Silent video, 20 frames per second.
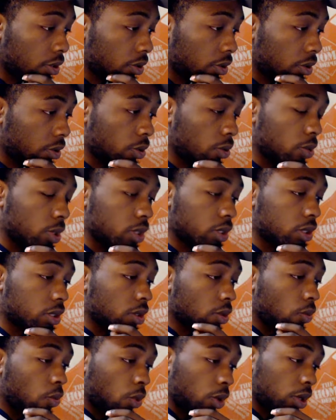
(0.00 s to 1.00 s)
who was
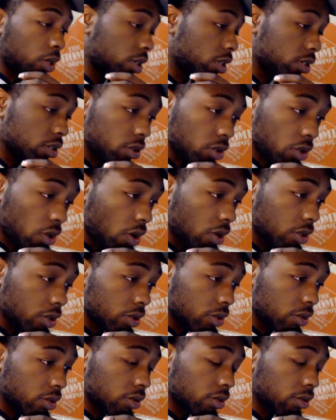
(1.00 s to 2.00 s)
one of their
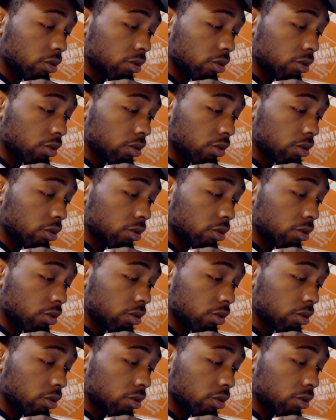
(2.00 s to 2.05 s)
starters.